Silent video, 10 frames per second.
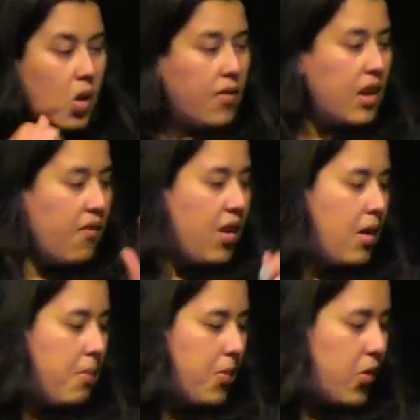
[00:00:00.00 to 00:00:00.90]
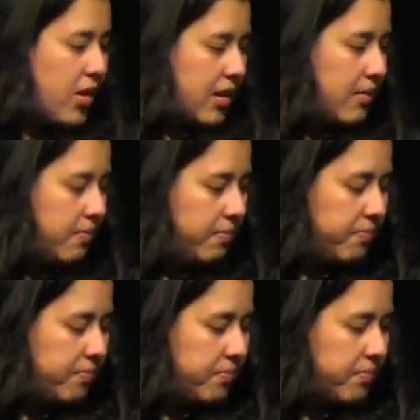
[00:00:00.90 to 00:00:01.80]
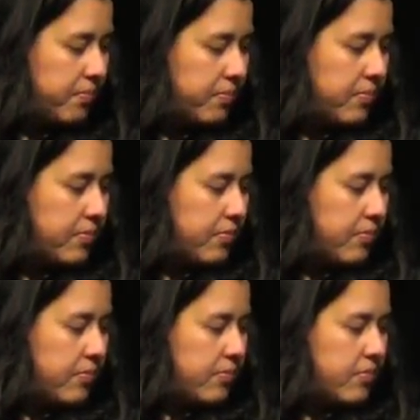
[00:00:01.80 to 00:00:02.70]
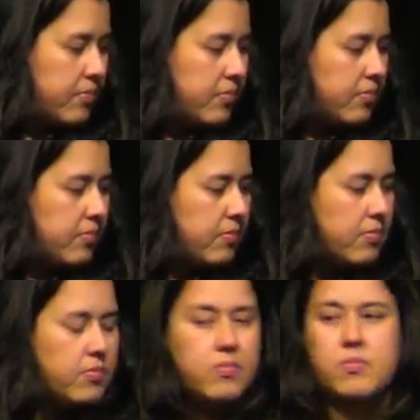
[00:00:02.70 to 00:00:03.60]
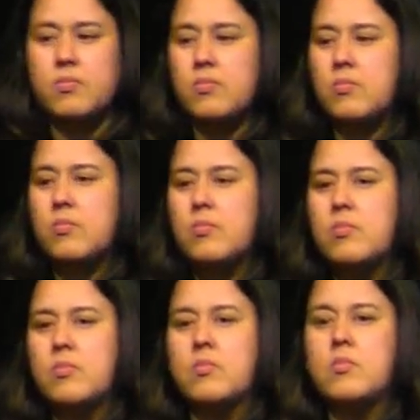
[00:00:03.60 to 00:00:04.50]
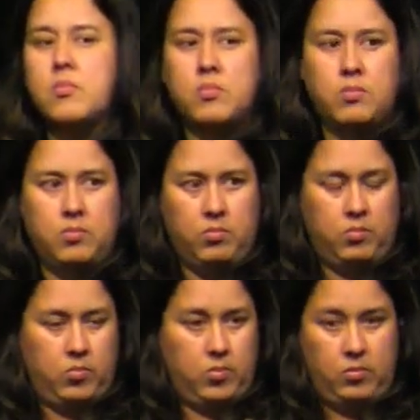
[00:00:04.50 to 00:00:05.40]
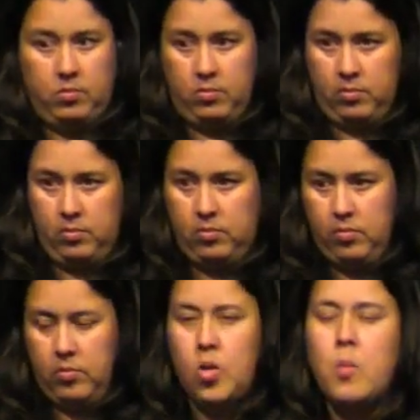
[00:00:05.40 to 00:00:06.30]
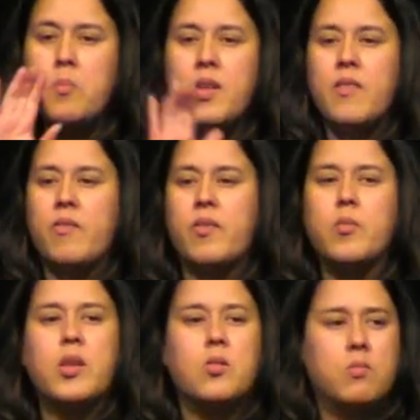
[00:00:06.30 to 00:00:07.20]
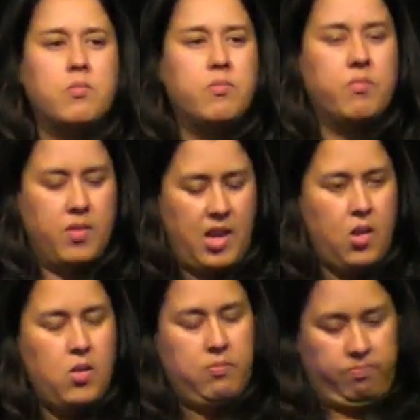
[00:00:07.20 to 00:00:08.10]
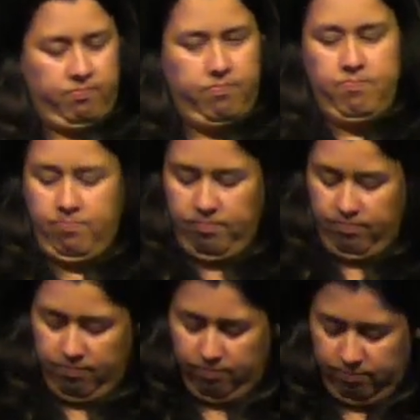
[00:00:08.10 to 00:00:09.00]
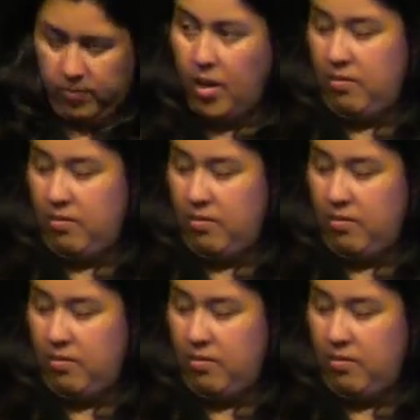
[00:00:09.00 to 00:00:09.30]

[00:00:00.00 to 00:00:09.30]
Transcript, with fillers: And the disciples died and died and died. But then has the message stopped? No, we've continued to to share his message. Now we're his